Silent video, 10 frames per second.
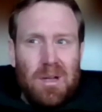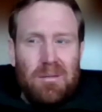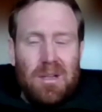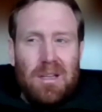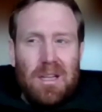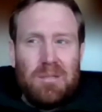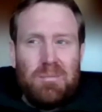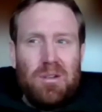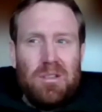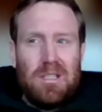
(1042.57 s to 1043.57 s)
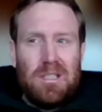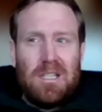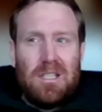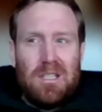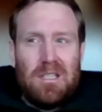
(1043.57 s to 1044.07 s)
that's because there's
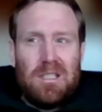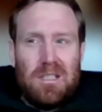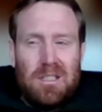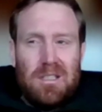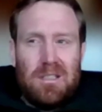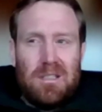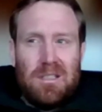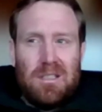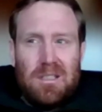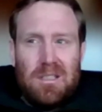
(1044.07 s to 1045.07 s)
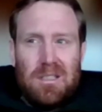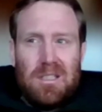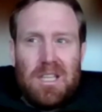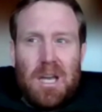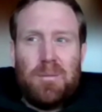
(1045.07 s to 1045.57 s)
actually this
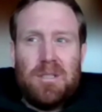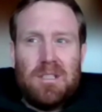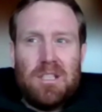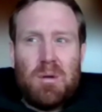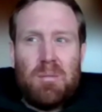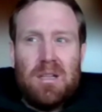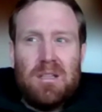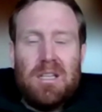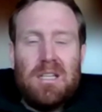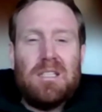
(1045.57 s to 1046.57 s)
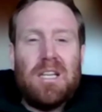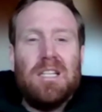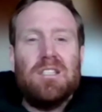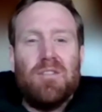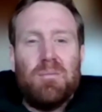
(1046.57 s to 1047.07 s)
skepticism about the
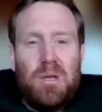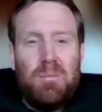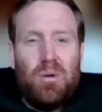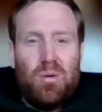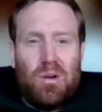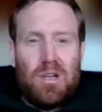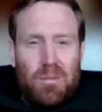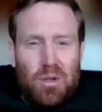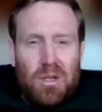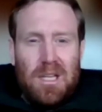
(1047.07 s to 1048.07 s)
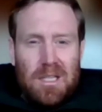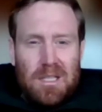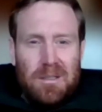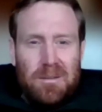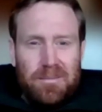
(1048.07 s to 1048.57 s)
intent of the people who are
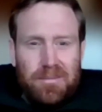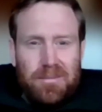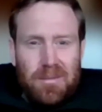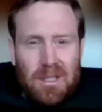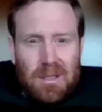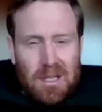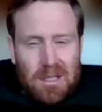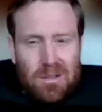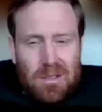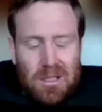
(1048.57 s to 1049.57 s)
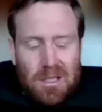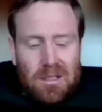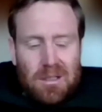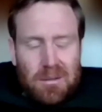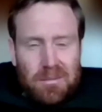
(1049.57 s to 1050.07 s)
communicating, as you
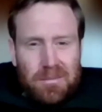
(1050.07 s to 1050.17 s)
say.